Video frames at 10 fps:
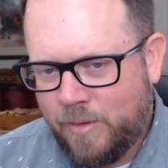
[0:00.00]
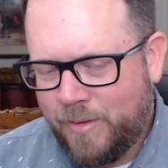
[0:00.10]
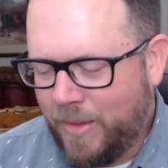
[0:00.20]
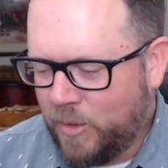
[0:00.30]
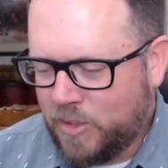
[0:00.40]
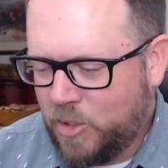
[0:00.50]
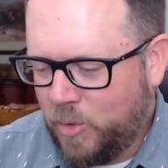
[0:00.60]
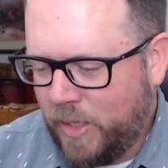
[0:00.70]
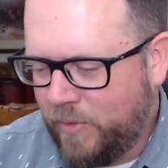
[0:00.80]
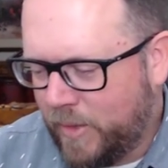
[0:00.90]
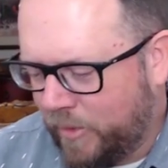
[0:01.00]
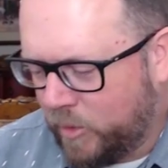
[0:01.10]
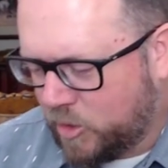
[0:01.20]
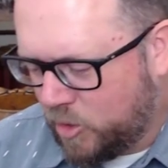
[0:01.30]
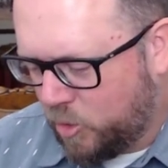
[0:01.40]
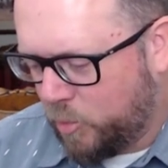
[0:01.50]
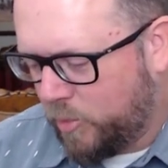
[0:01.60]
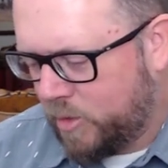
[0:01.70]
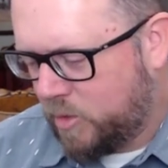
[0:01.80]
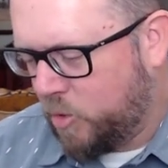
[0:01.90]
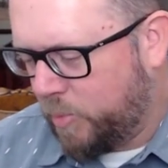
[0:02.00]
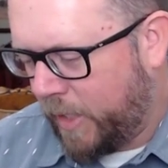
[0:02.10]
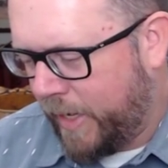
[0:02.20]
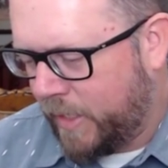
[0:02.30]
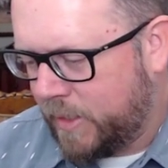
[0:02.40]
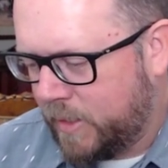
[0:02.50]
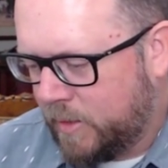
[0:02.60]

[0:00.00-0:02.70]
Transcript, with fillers: That looks too even. That looks too too planned.